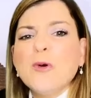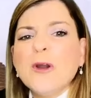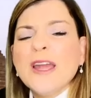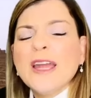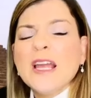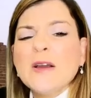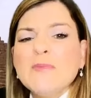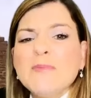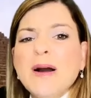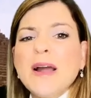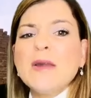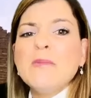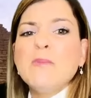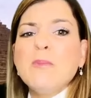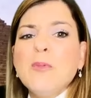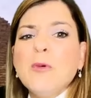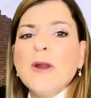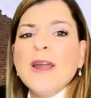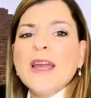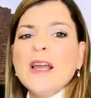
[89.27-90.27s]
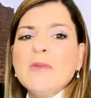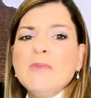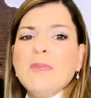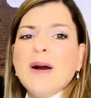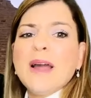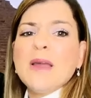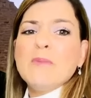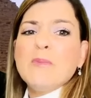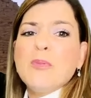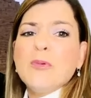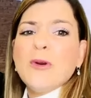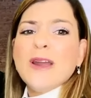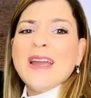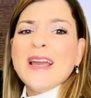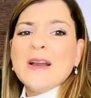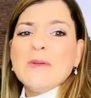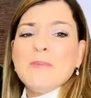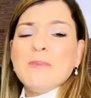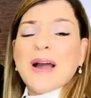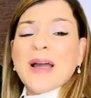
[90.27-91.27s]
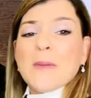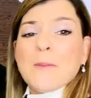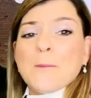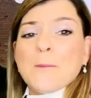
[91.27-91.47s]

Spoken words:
brick by brick by brick by